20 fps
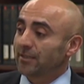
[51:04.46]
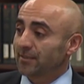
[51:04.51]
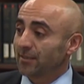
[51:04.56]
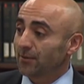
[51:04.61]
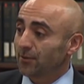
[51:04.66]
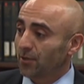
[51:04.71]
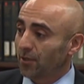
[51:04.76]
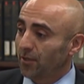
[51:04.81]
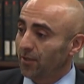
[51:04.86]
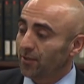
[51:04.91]
Greeks
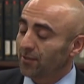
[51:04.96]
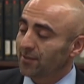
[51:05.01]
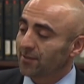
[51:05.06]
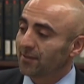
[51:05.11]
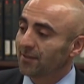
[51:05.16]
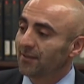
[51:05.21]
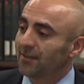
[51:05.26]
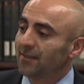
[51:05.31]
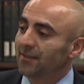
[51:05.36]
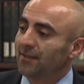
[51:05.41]
and
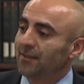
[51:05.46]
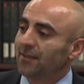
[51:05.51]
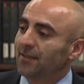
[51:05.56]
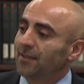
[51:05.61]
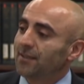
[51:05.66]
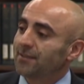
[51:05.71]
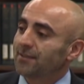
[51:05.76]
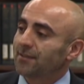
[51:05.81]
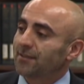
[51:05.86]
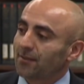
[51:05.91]
Turks,
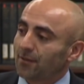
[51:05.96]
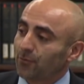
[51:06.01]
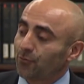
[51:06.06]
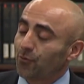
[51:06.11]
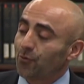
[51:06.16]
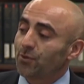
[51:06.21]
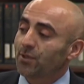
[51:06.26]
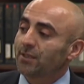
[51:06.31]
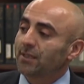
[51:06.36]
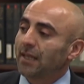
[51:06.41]
is
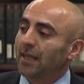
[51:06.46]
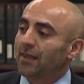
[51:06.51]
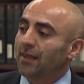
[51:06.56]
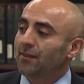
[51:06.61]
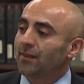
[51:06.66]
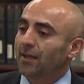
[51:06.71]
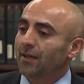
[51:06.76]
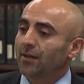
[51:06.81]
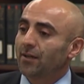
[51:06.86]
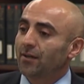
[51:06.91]
rooted
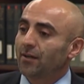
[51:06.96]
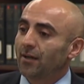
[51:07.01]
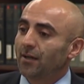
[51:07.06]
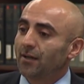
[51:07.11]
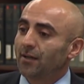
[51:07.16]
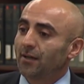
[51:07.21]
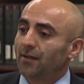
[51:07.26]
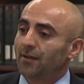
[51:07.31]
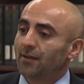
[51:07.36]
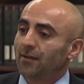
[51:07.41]
in their,
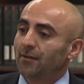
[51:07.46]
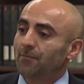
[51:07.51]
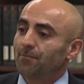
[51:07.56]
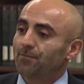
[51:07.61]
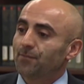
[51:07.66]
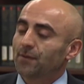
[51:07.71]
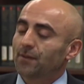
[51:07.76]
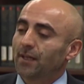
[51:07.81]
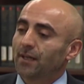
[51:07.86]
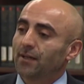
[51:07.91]

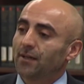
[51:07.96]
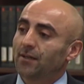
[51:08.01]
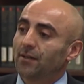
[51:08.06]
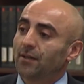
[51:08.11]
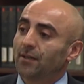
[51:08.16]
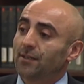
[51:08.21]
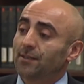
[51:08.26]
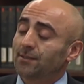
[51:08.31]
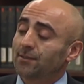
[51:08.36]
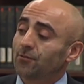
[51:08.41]
um,
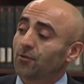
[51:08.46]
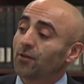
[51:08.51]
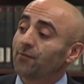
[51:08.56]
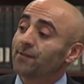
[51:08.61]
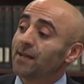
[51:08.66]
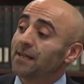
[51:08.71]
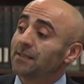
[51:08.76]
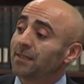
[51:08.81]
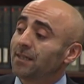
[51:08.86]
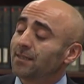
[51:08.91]
their history
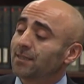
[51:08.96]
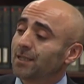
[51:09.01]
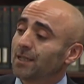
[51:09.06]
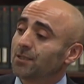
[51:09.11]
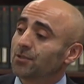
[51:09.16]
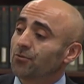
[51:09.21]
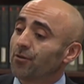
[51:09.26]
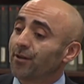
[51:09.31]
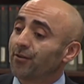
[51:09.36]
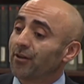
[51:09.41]
of nineteenth
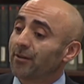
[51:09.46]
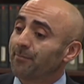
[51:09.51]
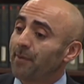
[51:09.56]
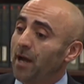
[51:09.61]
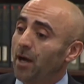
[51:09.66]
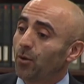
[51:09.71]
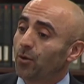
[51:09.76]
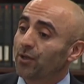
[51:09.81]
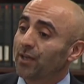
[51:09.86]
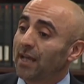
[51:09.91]
century great
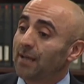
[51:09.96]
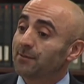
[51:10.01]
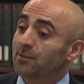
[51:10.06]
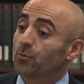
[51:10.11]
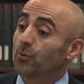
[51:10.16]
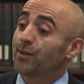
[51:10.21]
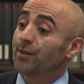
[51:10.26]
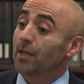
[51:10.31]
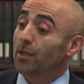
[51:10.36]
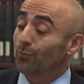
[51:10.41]
power
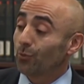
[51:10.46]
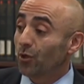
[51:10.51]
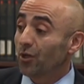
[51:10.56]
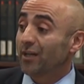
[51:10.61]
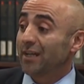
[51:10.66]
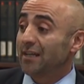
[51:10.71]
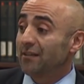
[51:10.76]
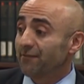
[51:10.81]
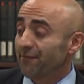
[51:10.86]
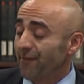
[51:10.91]
games, when they
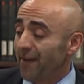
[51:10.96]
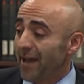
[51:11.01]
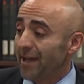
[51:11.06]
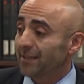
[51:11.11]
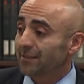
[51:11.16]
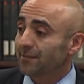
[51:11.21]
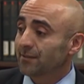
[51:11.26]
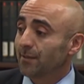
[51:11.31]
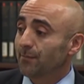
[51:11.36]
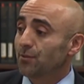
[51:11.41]
were in
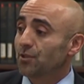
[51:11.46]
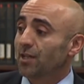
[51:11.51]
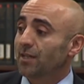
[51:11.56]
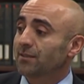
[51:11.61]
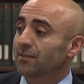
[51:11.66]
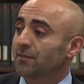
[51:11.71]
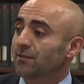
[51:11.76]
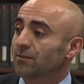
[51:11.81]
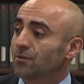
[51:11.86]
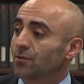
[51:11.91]
fact
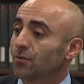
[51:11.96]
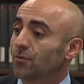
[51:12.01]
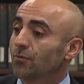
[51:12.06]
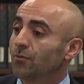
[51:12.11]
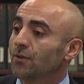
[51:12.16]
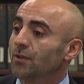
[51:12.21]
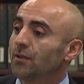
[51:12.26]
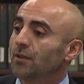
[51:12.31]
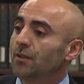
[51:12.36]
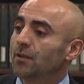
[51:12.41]
subjected
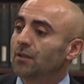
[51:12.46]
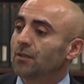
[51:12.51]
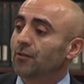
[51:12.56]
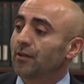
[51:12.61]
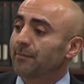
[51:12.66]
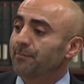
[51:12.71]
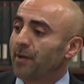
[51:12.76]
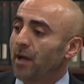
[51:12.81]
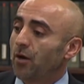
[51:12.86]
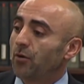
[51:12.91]
to
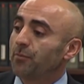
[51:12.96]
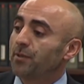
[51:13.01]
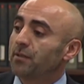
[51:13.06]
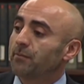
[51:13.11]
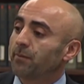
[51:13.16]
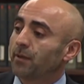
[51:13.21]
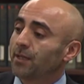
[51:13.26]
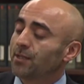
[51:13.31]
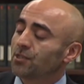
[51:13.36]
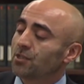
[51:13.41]
great power
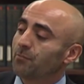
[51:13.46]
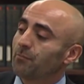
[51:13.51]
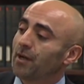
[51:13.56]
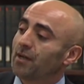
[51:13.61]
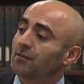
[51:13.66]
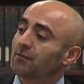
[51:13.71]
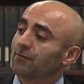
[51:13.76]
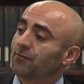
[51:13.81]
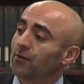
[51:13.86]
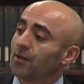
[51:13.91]
manipulation
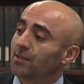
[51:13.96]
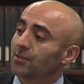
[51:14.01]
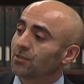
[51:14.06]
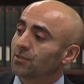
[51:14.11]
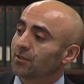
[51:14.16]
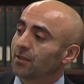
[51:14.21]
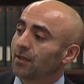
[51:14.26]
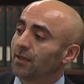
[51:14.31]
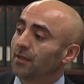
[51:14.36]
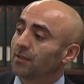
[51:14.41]
by the
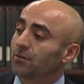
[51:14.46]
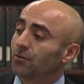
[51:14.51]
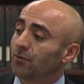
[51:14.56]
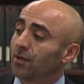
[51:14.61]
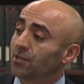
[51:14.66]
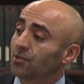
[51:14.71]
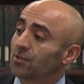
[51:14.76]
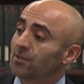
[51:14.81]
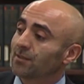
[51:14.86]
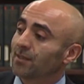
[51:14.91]
French, uh, the
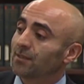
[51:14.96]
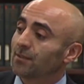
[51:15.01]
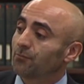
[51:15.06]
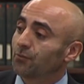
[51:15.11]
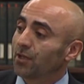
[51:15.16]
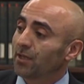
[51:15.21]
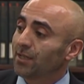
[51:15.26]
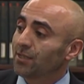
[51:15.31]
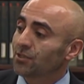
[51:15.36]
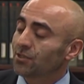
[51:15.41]
Russians, and the
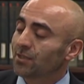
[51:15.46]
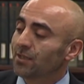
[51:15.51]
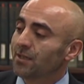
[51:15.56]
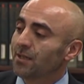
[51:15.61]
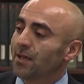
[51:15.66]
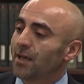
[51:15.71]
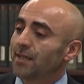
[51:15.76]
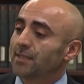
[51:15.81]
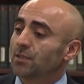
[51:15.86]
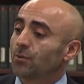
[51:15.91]
British
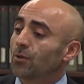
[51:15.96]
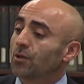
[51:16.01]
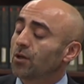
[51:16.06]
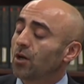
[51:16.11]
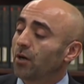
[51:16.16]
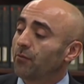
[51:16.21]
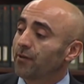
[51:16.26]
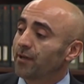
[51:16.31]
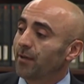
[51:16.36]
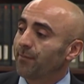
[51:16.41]
as they were
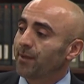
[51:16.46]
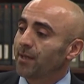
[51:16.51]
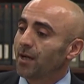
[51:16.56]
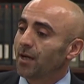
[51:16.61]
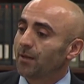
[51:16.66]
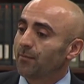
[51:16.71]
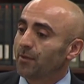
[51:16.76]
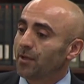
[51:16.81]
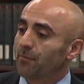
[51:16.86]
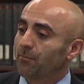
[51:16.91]
carving up the
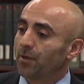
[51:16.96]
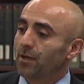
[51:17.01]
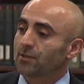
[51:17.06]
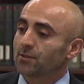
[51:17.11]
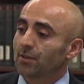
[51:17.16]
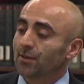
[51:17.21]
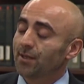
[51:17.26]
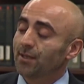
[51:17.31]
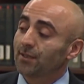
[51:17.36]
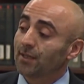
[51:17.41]
Ottoman Empire.
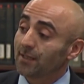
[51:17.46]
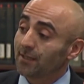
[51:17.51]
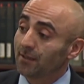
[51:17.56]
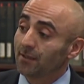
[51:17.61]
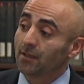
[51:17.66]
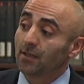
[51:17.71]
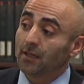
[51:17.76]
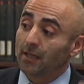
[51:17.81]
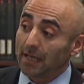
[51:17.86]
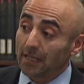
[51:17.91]
So I think they,
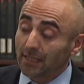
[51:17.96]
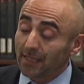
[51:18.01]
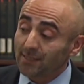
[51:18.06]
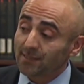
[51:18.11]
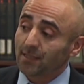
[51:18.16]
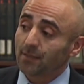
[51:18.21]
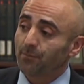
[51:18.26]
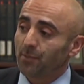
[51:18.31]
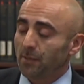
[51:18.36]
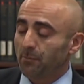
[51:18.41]

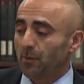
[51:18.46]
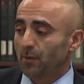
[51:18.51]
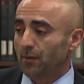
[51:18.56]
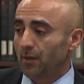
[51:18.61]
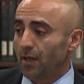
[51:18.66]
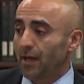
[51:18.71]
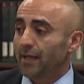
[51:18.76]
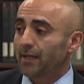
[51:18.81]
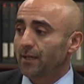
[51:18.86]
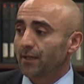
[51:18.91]
elites and people
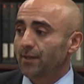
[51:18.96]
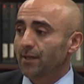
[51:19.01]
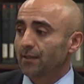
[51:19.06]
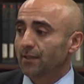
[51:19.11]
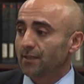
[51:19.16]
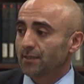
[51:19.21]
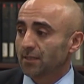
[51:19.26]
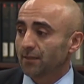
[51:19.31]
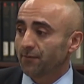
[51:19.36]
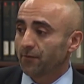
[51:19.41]
alike, I think
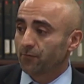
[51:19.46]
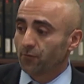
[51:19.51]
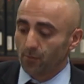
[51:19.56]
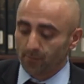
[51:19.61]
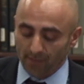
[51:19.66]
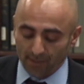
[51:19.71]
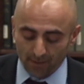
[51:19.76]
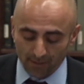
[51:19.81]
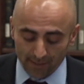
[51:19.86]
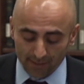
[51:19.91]
they suffer
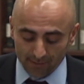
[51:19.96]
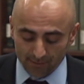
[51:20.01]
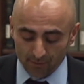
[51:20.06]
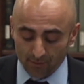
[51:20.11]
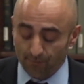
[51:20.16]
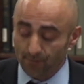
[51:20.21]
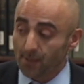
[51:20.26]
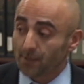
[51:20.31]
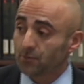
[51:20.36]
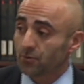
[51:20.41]
from that
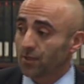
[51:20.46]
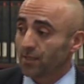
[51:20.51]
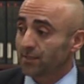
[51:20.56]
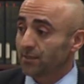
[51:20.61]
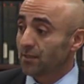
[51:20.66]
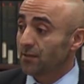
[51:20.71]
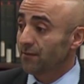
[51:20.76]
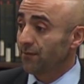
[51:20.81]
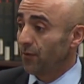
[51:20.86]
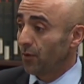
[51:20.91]
legacy of not
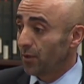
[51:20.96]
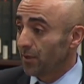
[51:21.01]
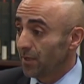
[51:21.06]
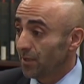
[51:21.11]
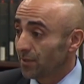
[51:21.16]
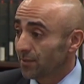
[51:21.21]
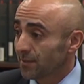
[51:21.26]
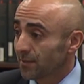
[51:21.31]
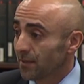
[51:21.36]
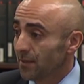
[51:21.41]
trusting
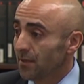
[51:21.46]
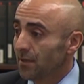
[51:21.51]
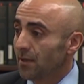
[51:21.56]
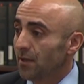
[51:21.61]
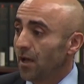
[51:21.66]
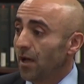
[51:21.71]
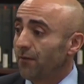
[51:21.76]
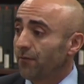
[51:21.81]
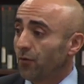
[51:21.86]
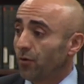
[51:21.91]
foreigners
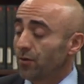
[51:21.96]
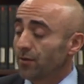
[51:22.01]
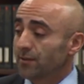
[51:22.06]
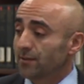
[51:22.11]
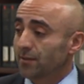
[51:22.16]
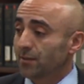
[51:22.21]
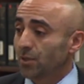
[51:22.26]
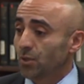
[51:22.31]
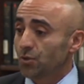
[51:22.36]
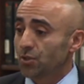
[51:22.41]
and foreign
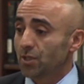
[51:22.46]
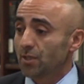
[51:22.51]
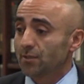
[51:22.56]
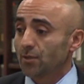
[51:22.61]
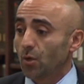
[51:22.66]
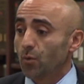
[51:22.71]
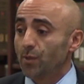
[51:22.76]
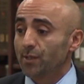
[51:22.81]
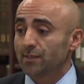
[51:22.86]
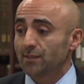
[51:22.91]

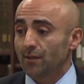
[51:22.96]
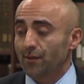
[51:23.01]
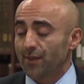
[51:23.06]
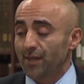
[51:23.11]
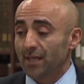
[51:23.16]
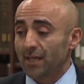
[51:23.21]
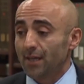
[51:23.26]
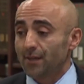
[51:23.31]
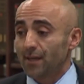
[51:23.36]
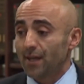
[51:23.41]
institutions, always
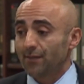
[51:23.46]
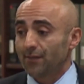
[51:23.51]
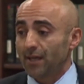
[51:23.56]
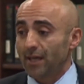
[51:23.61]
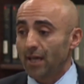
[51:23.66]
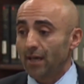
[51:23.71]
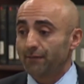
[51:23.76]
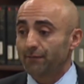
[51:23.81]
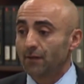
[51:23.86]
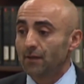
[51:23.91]
thinking that
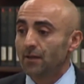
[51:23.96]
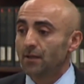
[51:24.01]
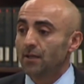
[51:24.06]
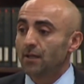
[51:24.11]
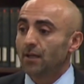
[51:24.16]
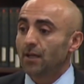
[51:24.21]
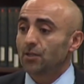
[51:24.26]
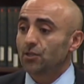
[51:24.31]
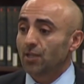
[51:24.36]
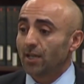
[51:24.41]
they have
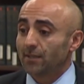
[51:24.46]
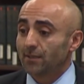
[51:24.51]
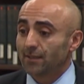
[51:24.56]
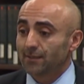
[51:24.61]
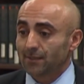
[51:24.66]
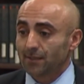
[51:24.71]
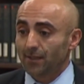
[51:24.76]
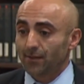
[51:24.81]
agendas.